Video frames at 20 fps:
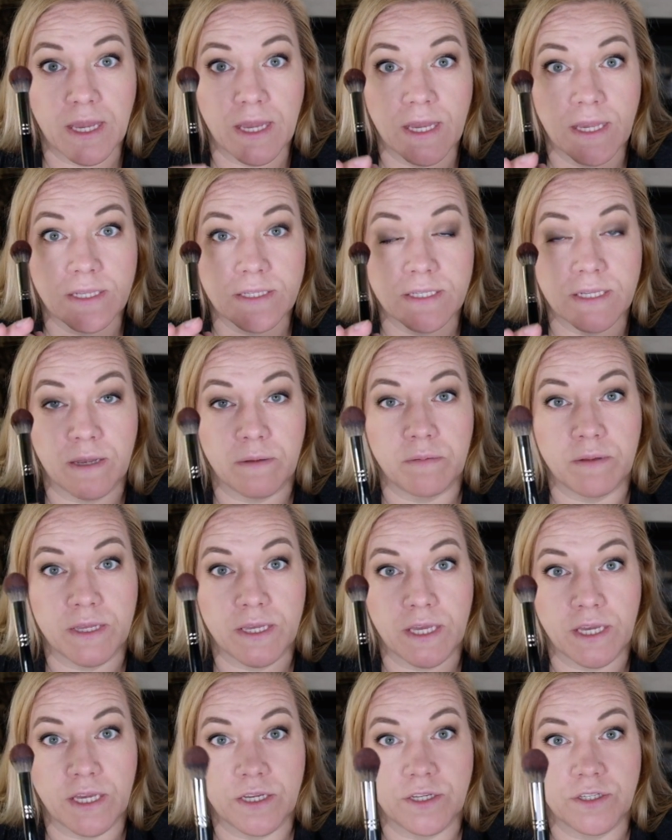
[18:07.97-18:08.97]
is the
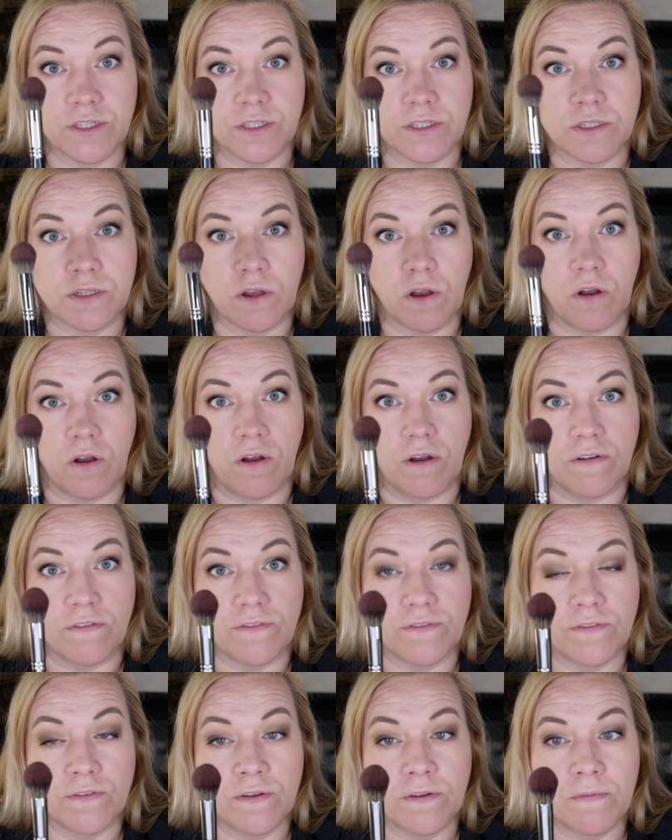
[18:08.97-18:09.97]
application
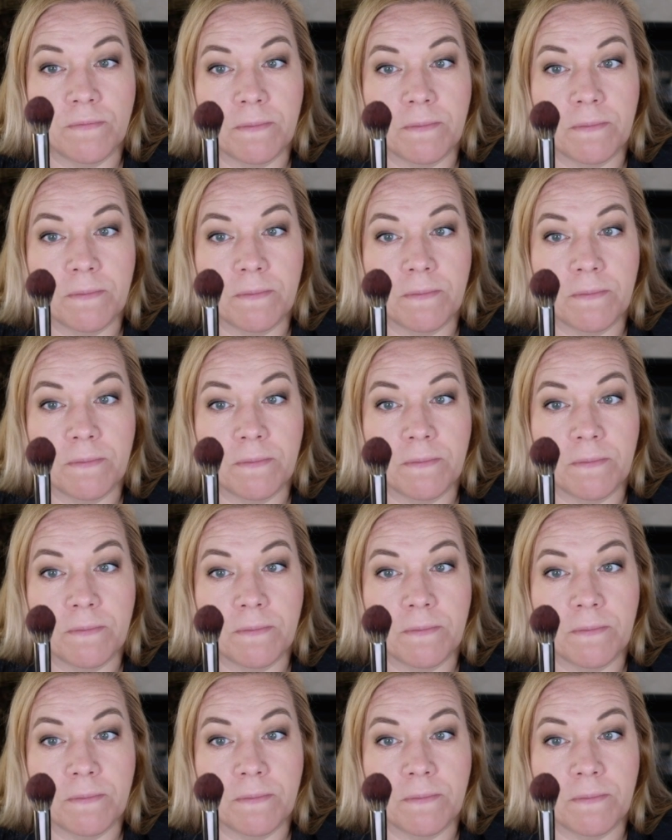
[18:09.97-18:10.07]
of